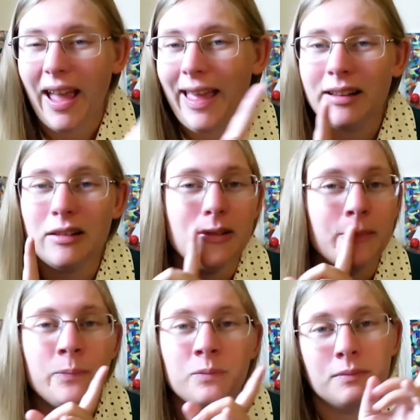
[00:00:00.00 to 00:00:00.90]
And
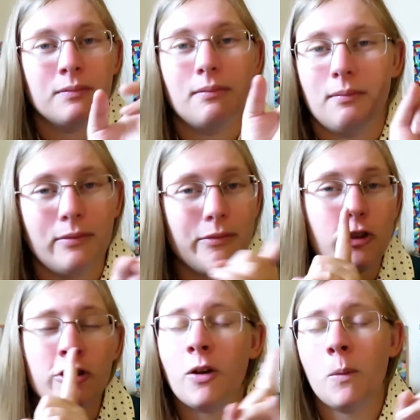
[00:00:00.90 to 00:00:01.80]

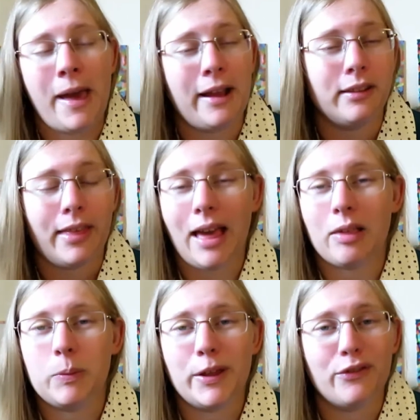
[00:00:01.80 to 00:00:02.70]
just go back to
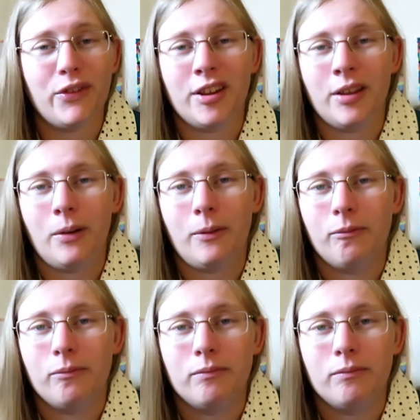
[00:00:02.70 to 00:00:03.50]
last week's video